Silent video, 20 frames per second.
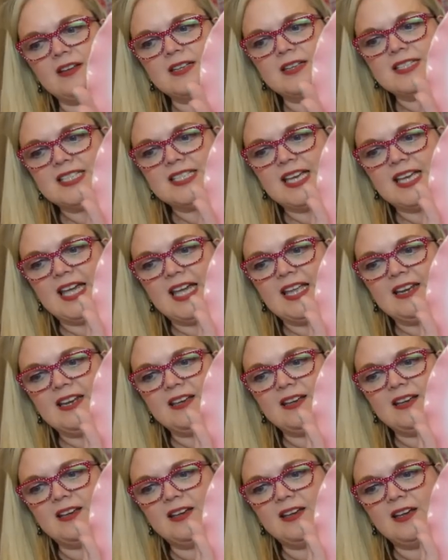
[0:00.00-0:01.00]
10,
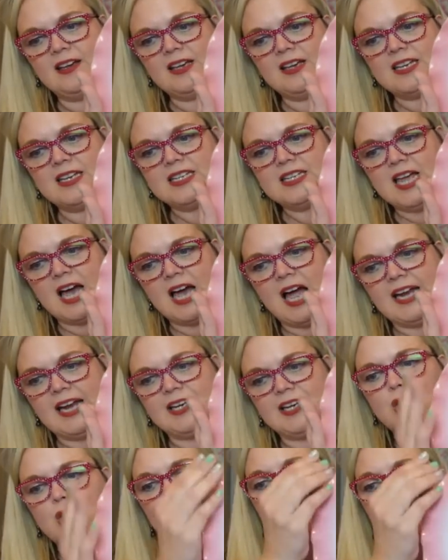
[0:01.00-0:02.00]
9.
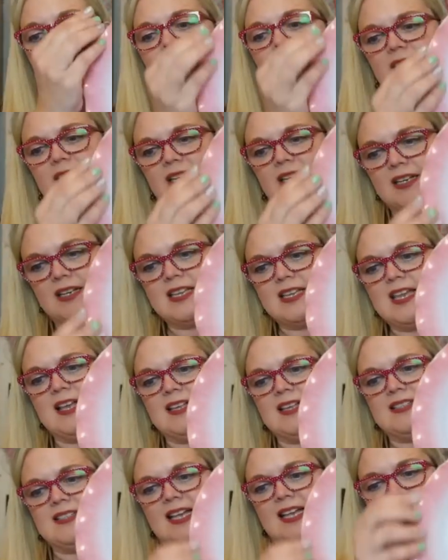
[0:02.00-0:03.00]
Crinoline.
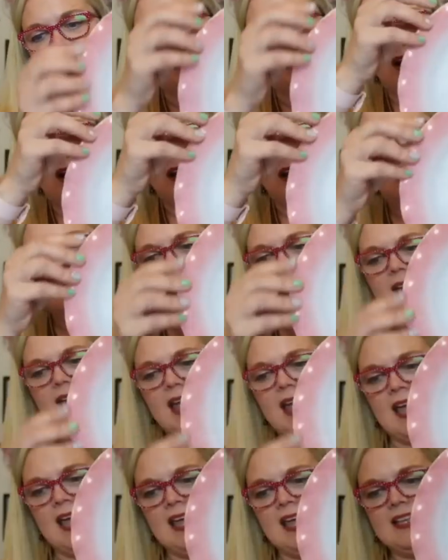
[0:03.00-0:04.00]
Yes, that's right.
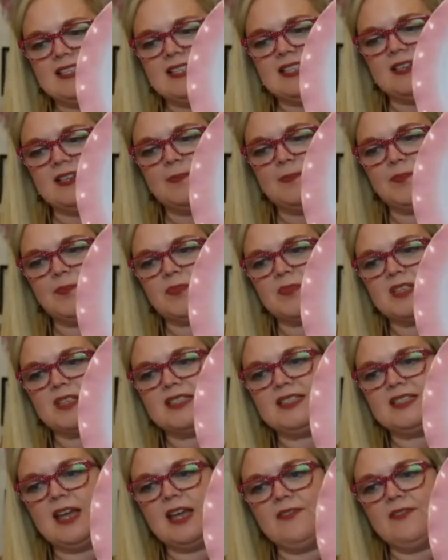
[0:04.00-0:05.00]
8,
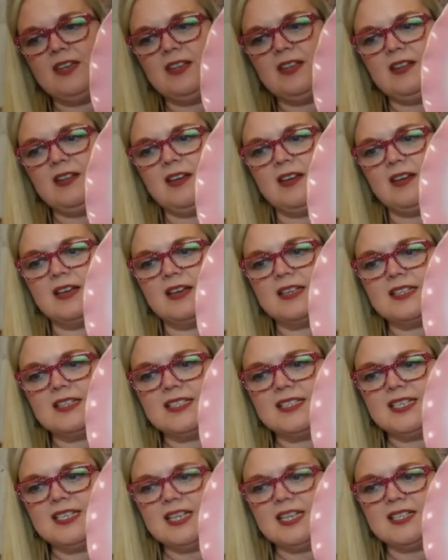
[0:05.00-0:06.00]
7,
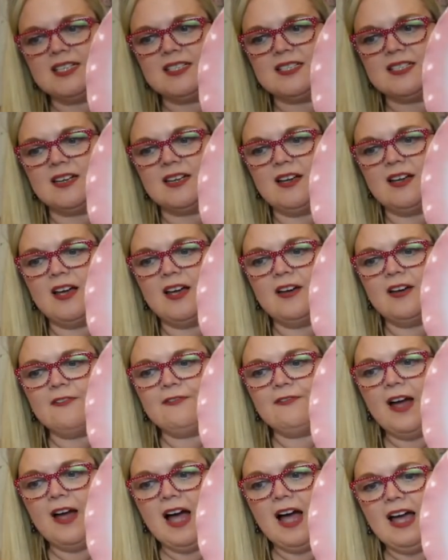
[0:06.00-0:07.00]
6,
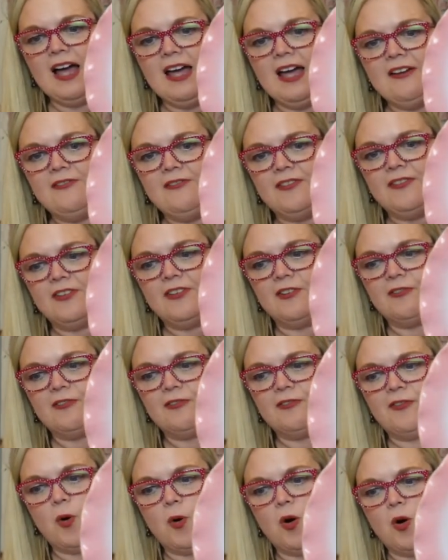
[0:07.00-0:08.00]
5,
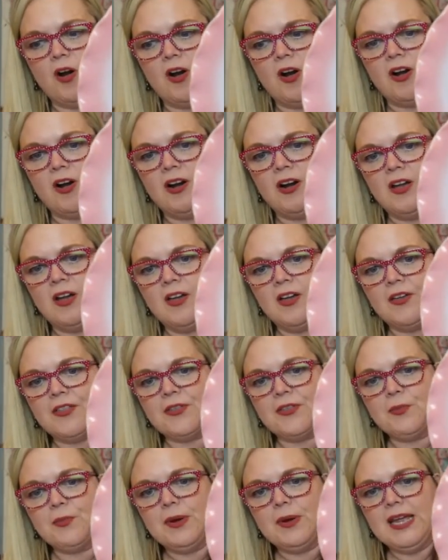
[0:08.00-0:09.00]
4,
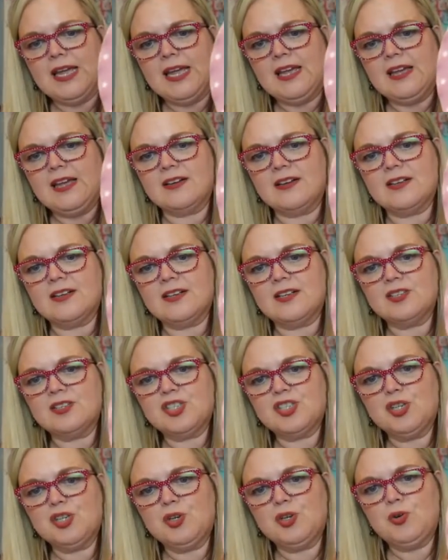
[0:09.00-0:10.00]
3,
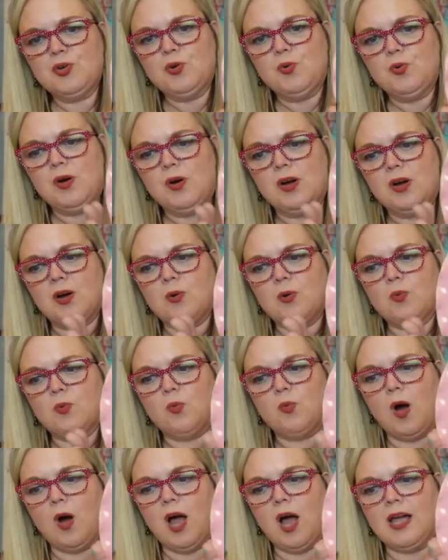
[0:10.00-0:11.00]
two,
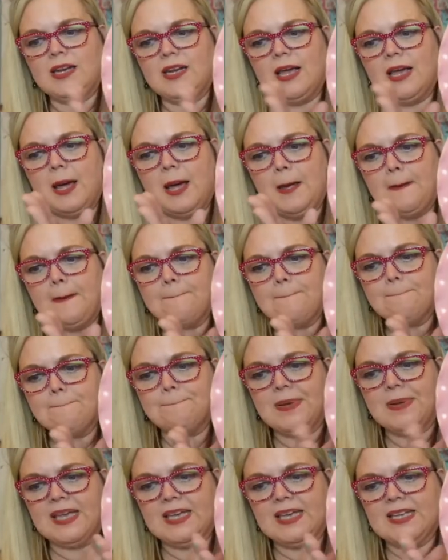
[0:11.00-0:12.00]
one,
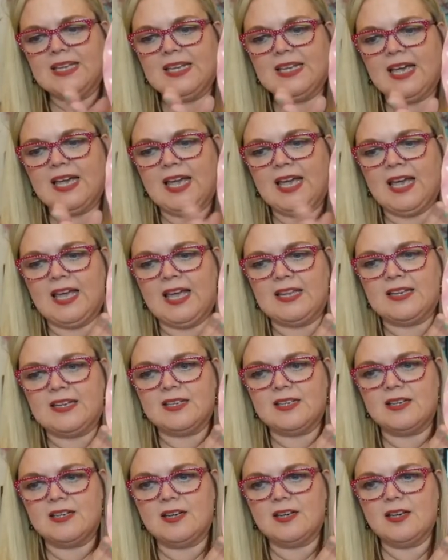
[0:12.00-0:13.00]
bid end.
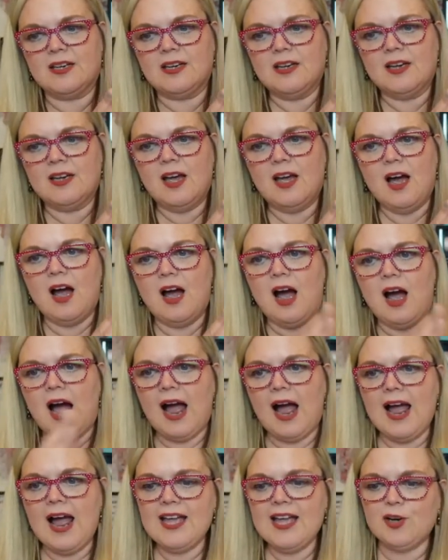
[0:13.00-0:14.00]

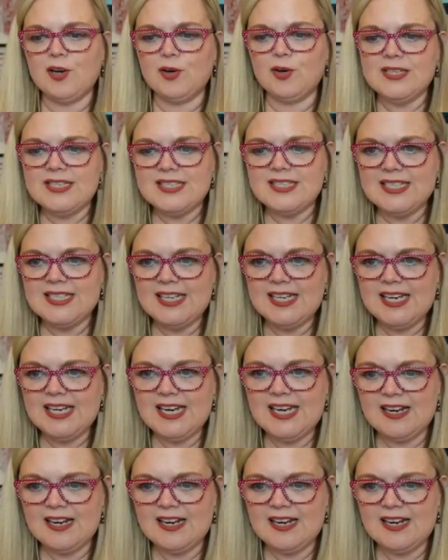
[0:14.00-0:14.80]
Hi, Christy.